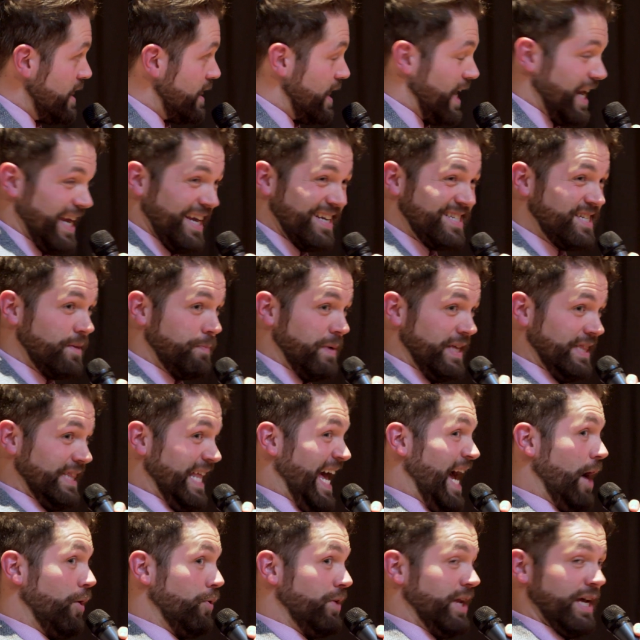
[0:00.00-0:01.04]
that I get to be
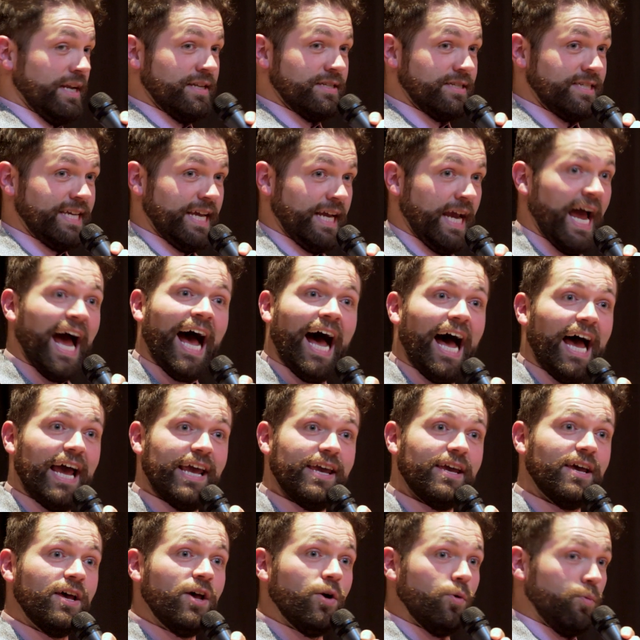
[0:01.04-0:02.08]
loud and sing
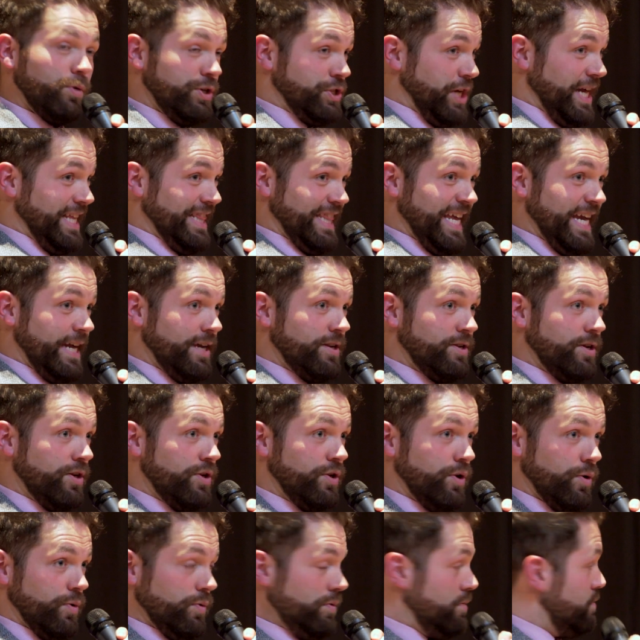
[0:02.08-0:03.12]
high, which I like to
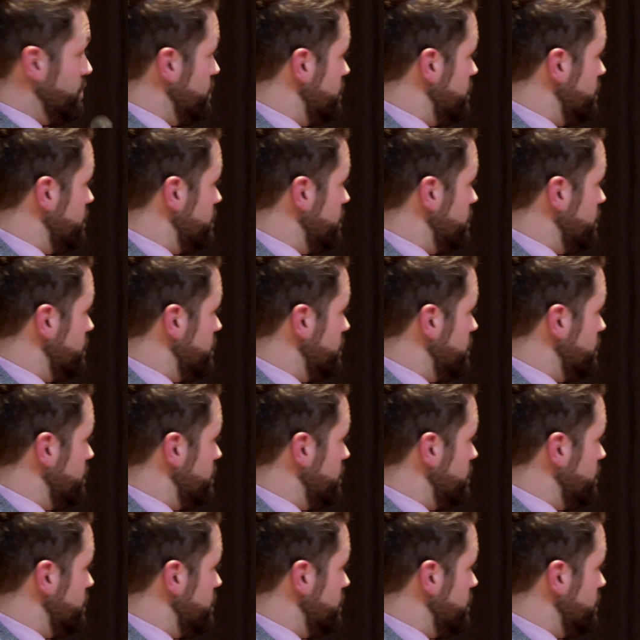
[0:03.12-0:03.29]
do.